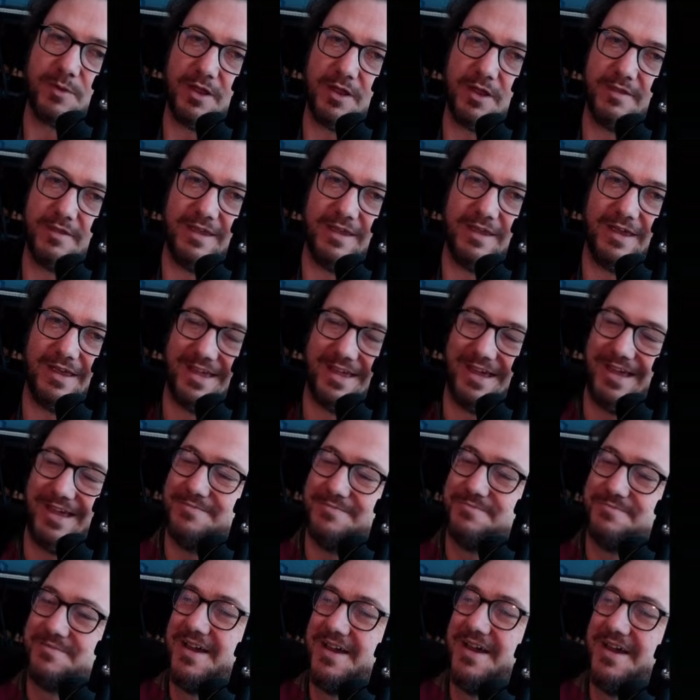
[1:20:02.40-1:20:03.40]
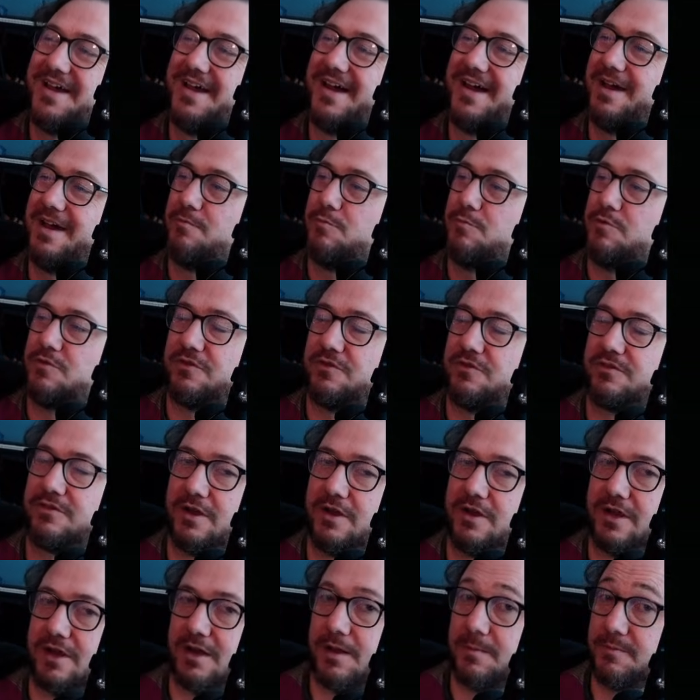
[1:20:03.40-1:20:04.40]
that game and will just
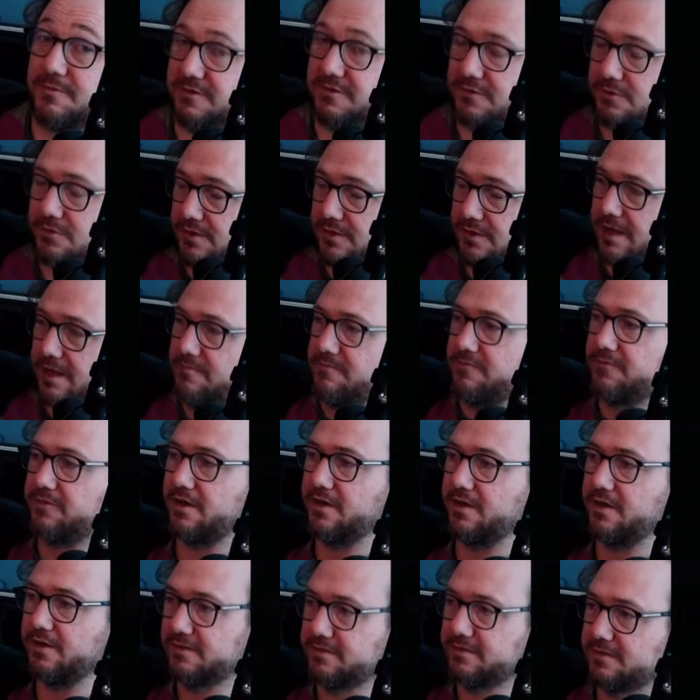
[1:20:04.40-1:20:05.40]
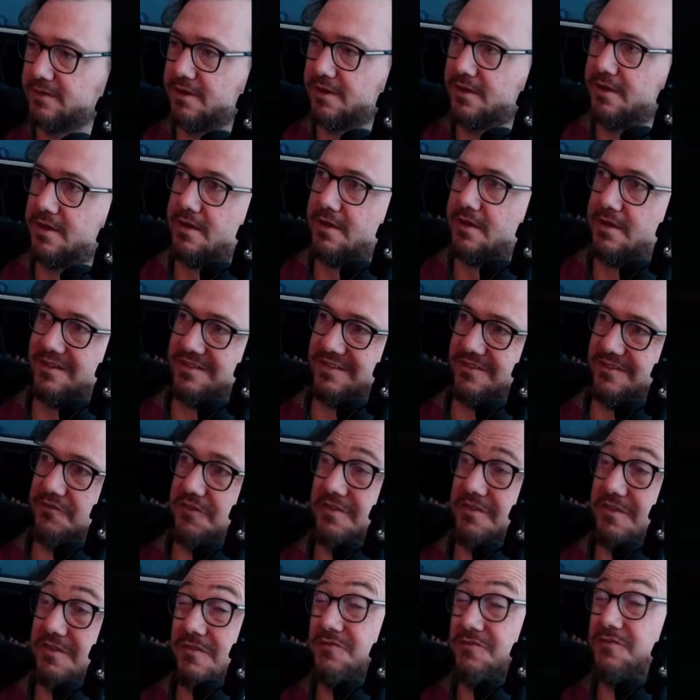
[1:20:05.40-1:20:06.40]
kind of come to your game first? Because if
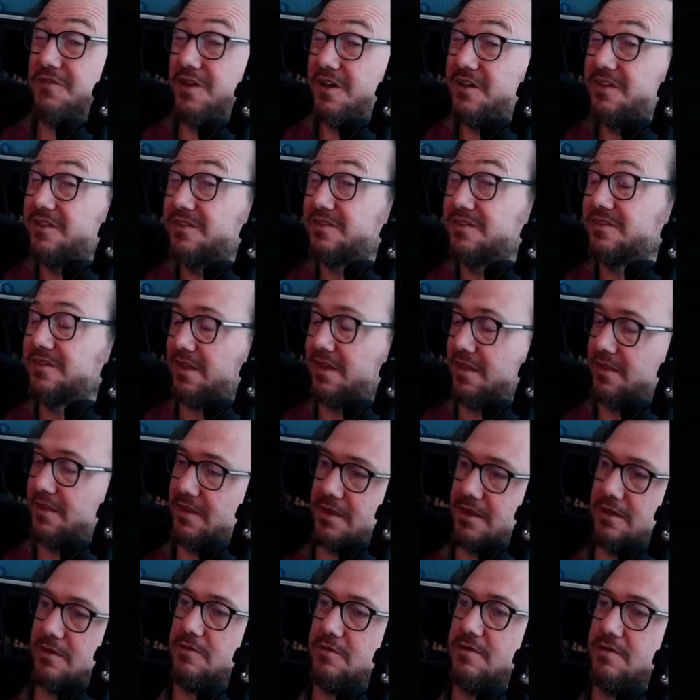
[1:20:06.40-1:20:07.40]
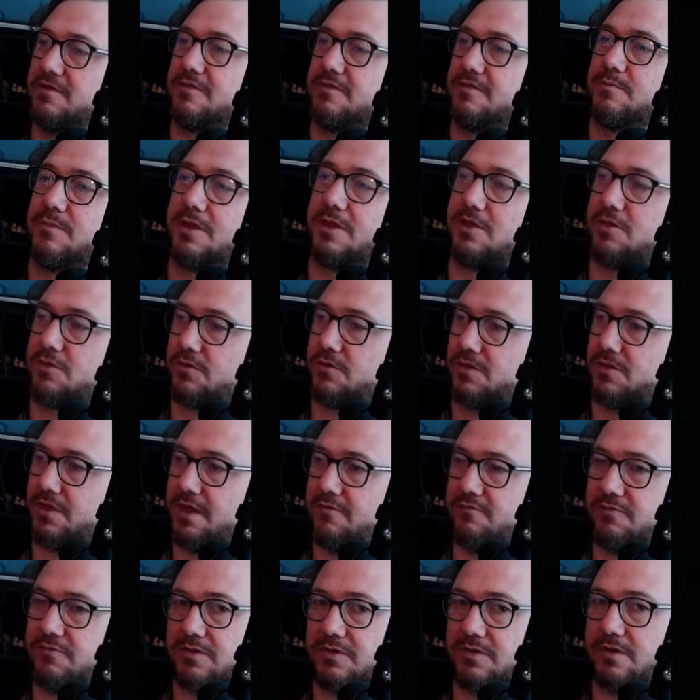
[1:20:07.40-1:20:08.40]
it's the first thing, then you need to make sure that
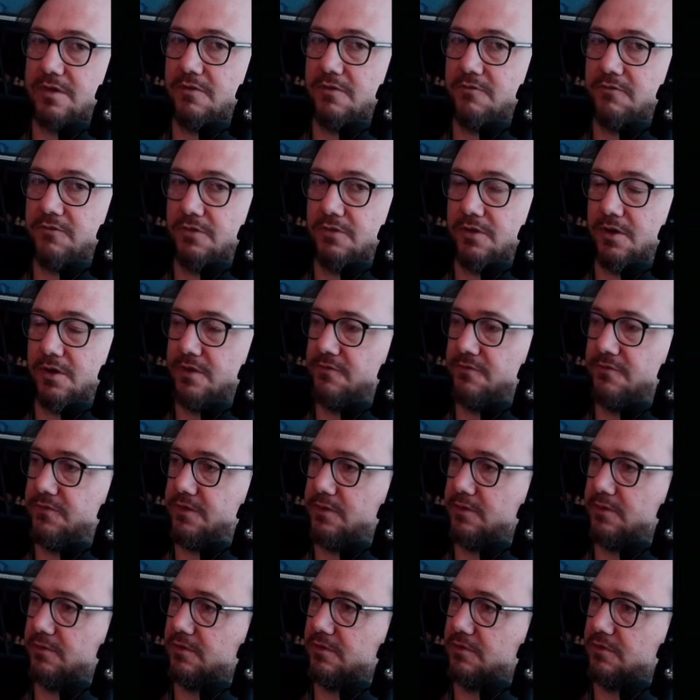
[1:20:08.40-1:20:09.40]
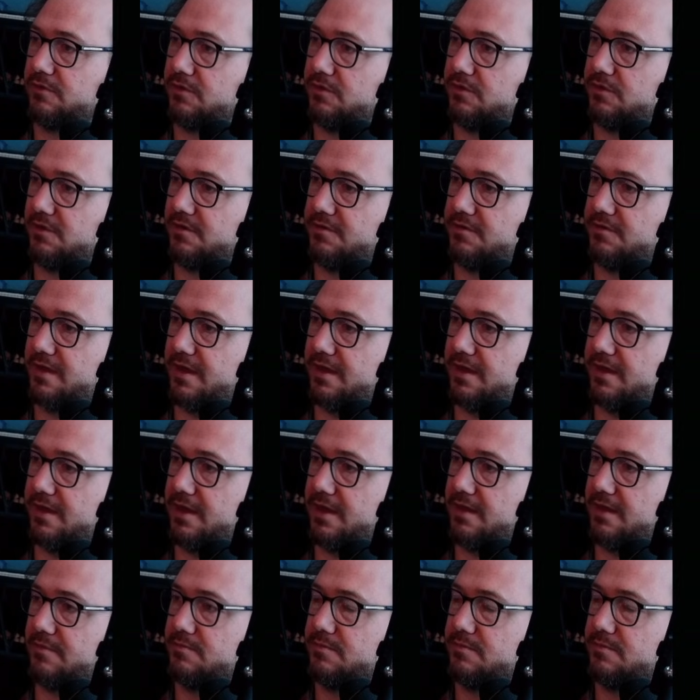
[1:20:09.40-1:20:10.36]
everything kind of feels as good as that game.